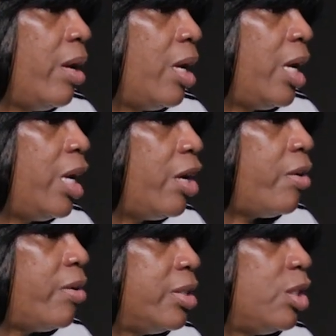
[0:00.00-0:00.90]

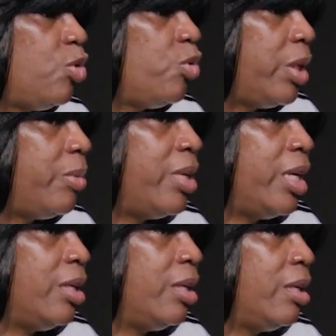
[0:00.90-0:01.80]
here is a dream
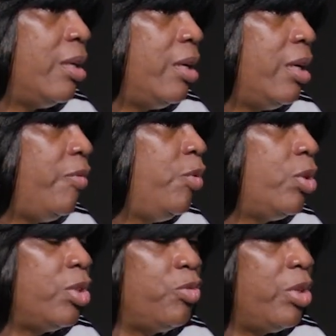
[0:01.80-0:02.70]
that if you
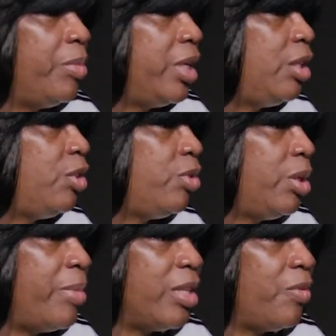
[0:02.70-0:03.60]
could dream any
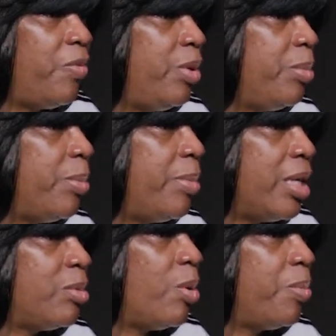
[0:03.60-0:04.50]
dream as a female
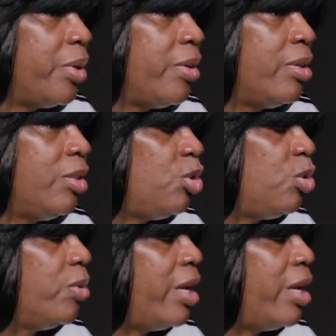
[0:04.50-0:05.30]
basketball player that you would